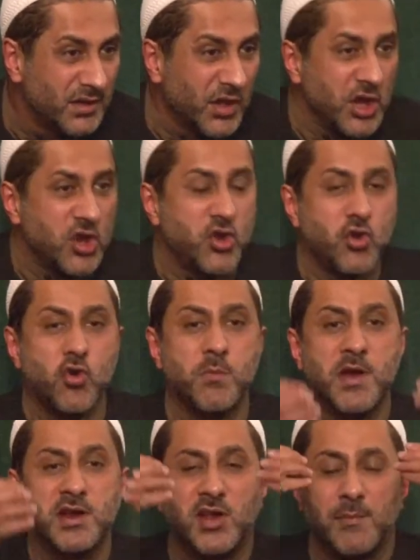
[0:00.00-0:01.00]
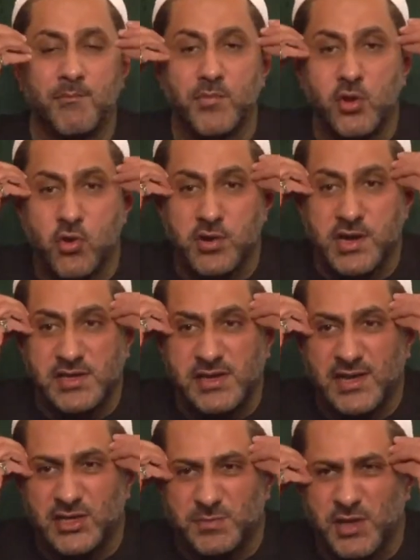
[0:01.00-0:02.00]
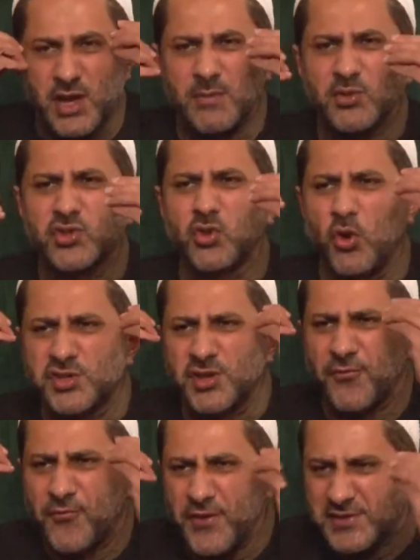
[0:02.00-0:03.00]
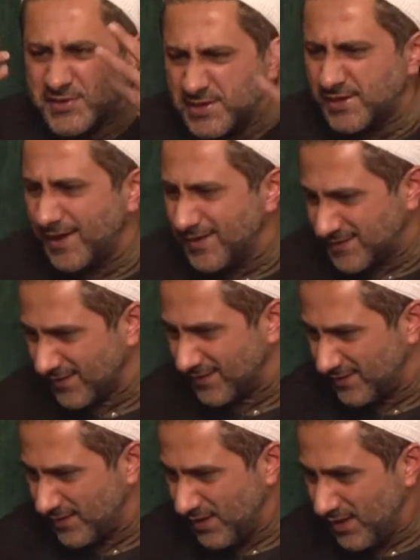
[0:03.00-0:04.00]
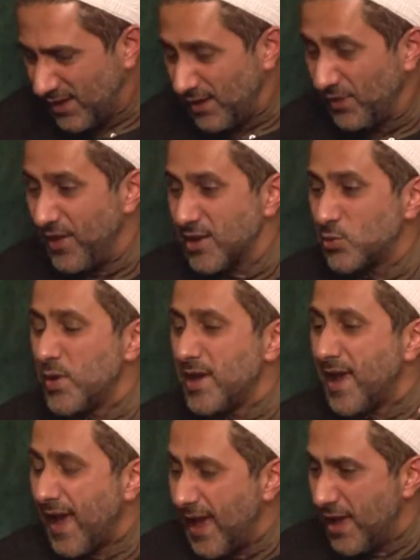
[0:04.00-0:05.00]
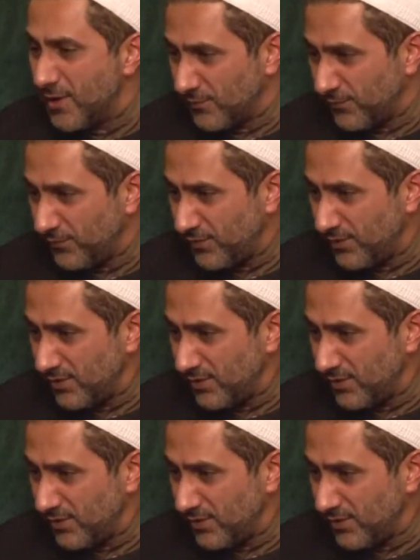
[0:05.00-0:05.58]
The human community has become so sophisticated that we have